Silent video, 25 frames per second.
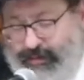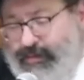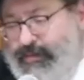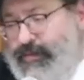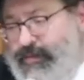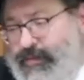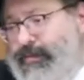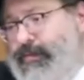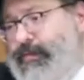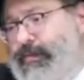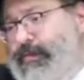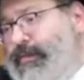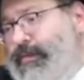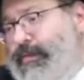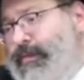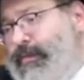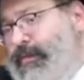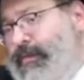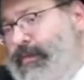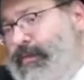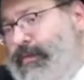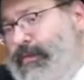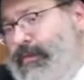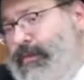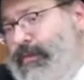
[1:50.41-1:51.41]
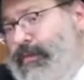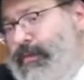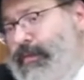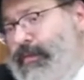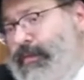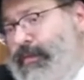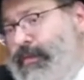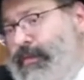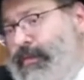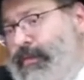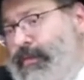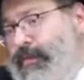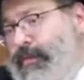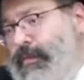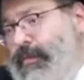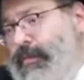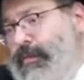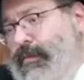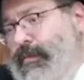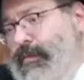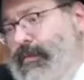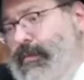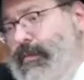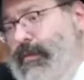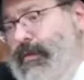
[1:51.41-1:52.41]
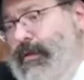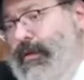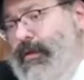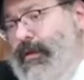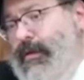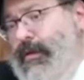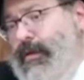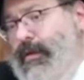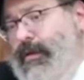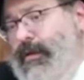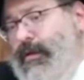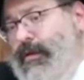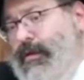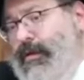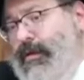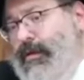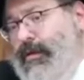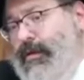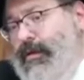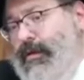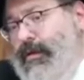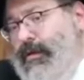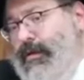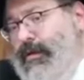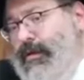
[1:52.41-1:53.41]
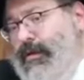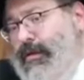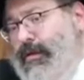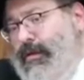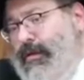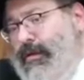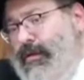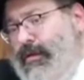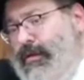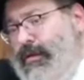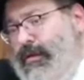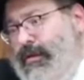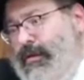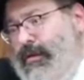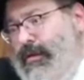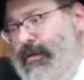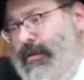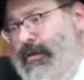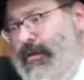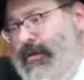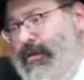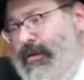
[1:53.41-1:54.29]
Nothing is said.